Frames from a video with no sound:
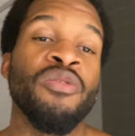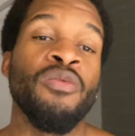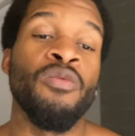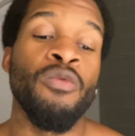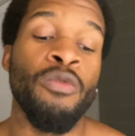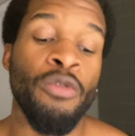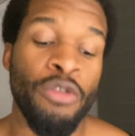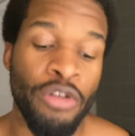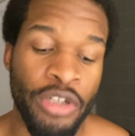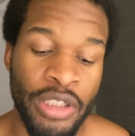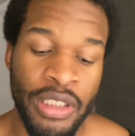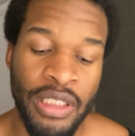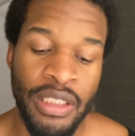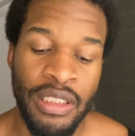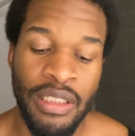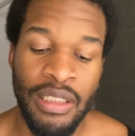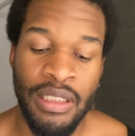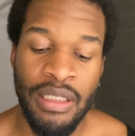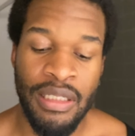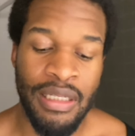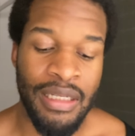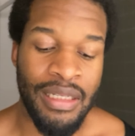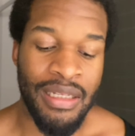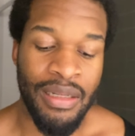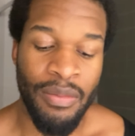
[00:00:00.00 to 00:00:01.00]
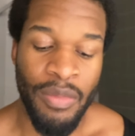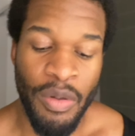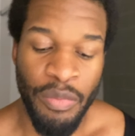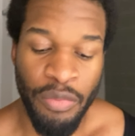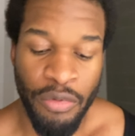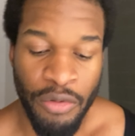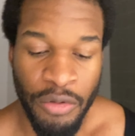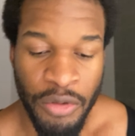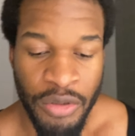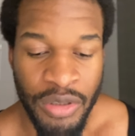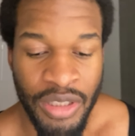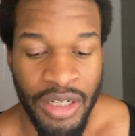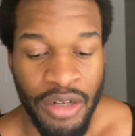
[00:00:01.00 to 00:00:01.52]
working, and I'm gonna
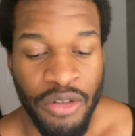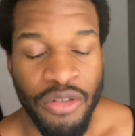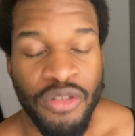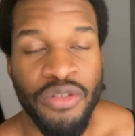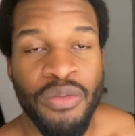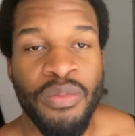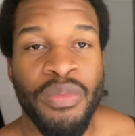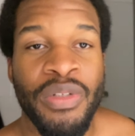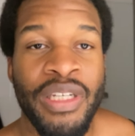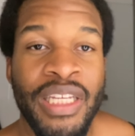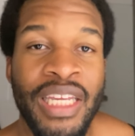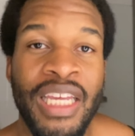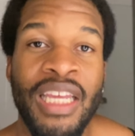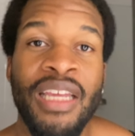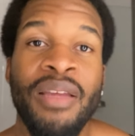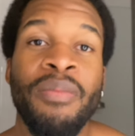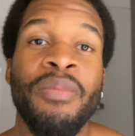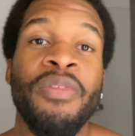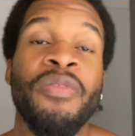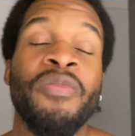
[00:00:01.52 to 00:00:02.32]
put you on some game.